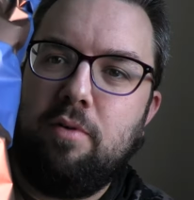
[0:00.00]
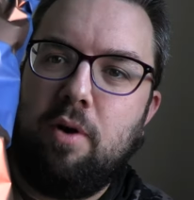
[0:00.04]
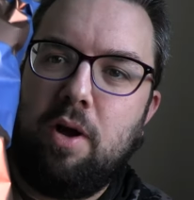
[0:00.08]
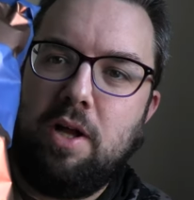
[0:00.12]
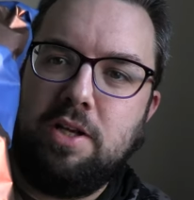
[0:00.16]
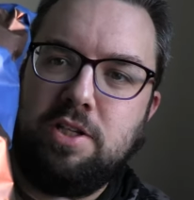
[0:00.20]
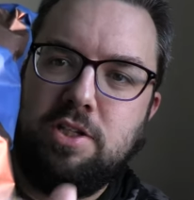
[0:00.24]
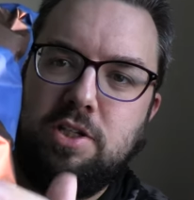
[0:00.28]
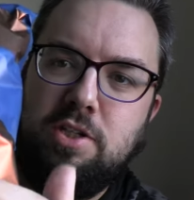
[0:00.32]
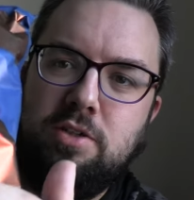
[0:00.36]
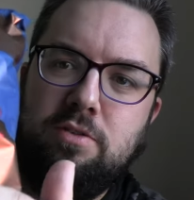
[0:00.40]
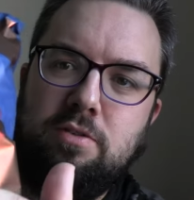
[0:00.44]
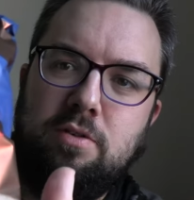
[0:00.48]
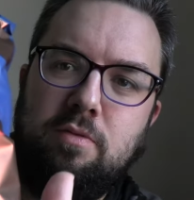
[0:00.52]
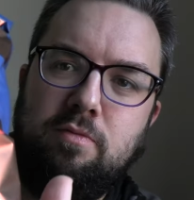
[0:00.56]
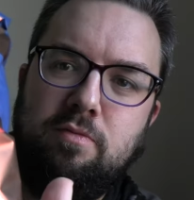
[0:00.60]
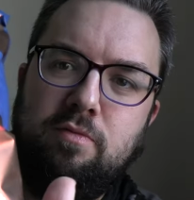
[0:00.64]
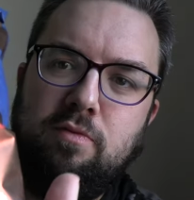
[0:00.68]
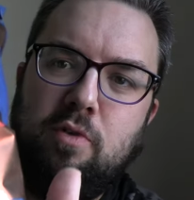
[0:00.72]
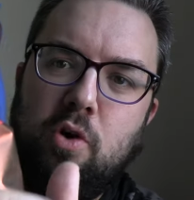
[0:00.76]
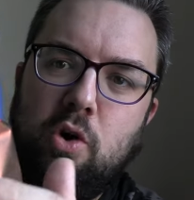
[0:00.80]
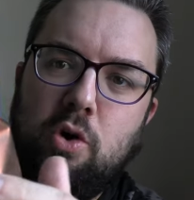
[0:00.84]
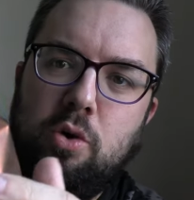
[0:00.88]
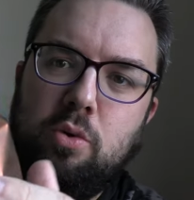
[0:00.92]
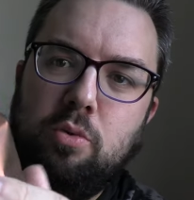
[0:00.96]
Well, actually, the
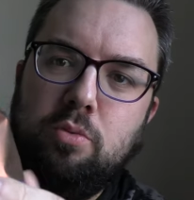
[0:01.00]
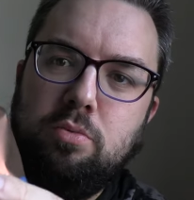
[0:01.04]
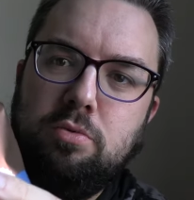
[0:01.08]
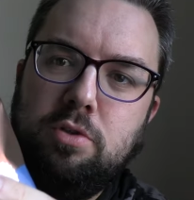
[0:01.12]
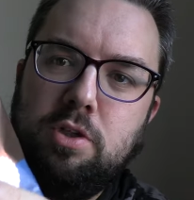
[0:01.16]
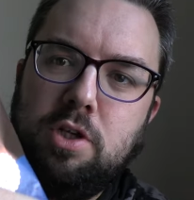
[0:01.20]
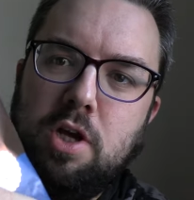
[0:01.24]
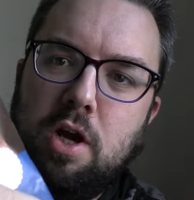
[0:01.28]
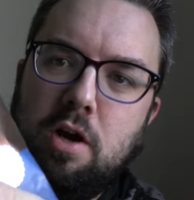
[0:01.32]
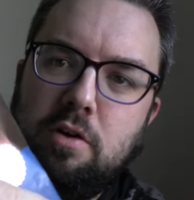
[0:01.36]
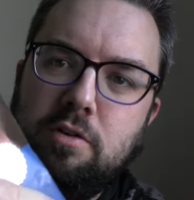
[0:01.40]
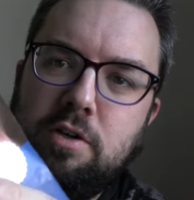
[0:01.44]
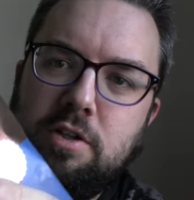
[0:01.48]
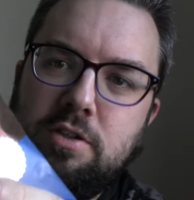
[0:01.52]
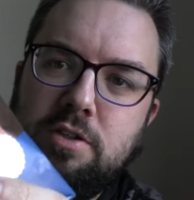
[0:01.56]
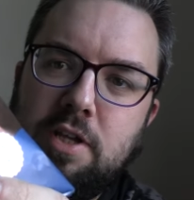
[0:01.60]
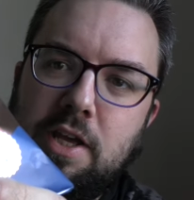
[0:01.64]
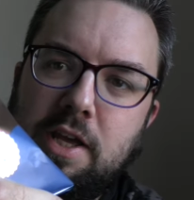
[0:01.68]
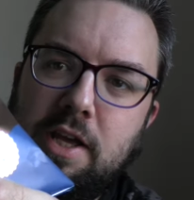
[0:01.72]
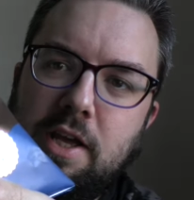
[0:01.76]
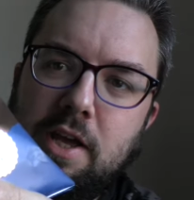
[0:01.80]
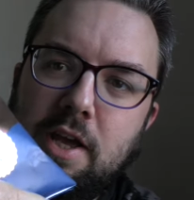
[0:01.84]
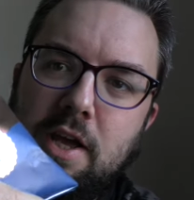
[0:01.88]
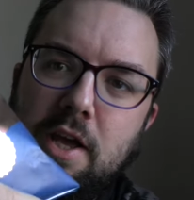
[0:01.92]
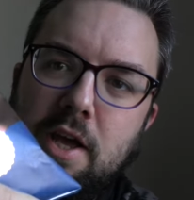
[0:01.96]
foil, you can't
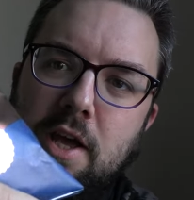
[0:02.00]
really see.